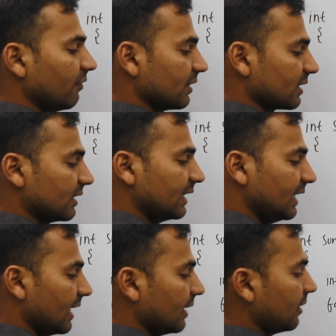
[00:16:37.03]
function
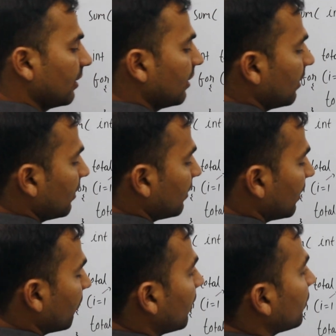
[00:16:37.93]
Tn.
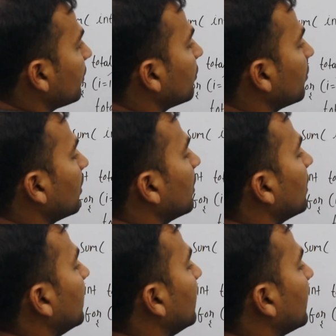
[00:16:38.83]
And what we do,
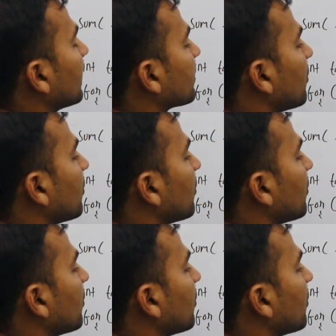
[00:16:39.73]
it takes